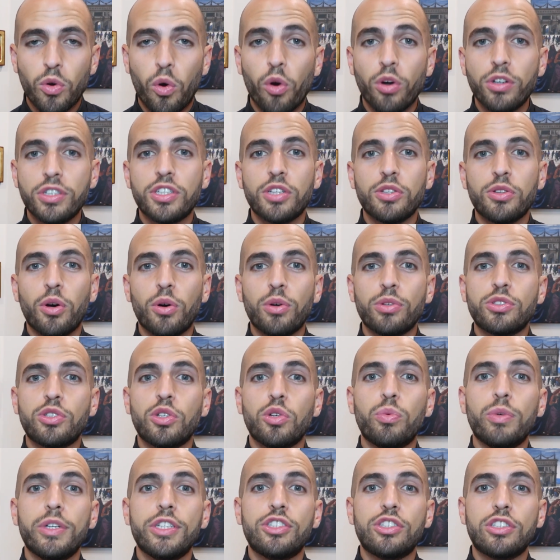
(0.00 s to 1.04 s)
or to those
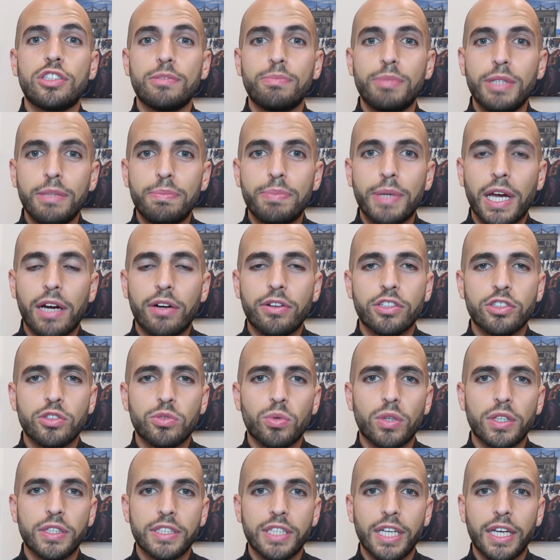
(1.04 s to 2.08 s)
who wish to be parents
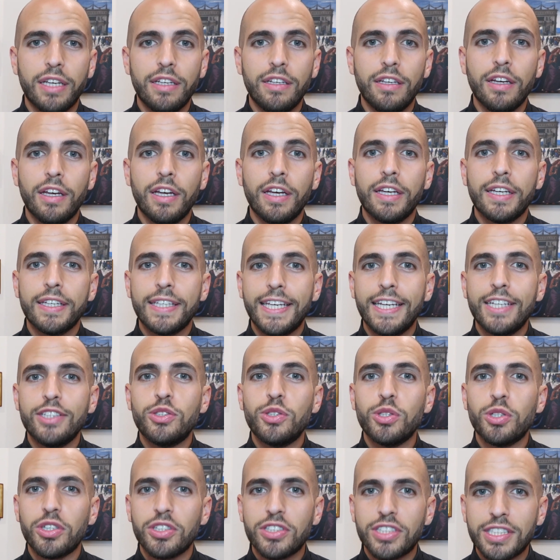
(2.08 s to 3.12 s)
one day.
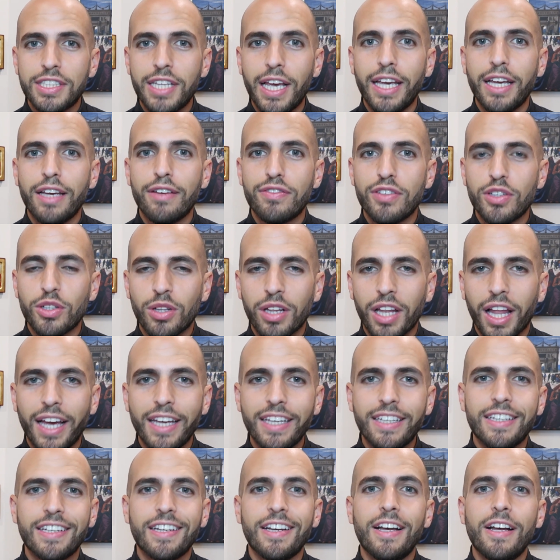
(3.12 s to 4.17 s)
Kids, you could stay if you'd
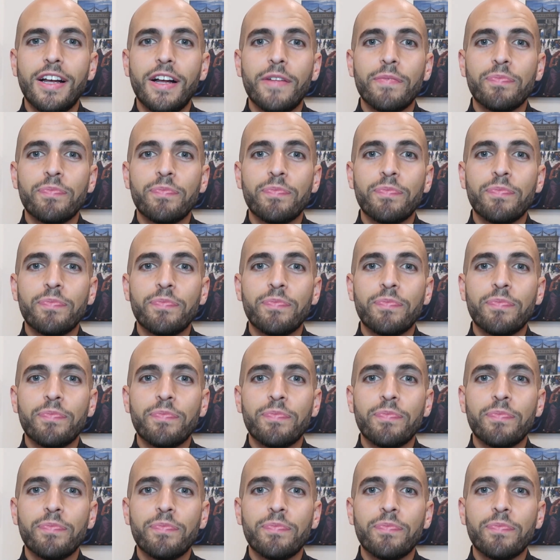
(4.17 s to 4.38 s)
like.